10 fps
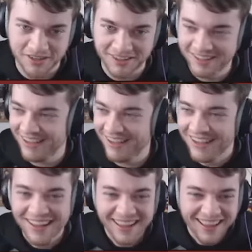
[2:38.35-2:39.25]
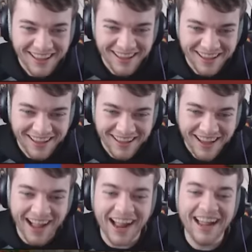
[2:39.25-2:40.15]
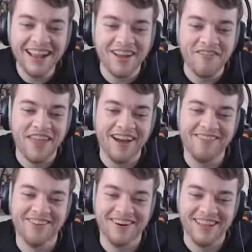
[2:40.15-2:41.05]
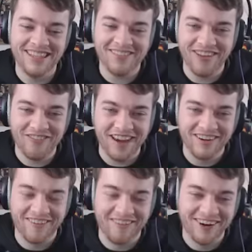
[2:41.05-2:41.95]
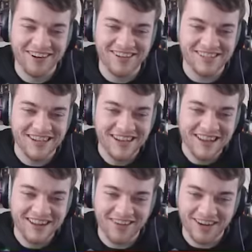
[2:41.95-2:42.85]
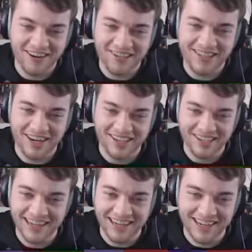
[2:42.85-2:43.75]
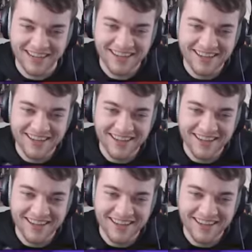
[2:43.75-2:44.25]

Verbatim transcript: tussle. I, I love that word. That's like my favorite word. Just tussle. You want to go tussle, huh?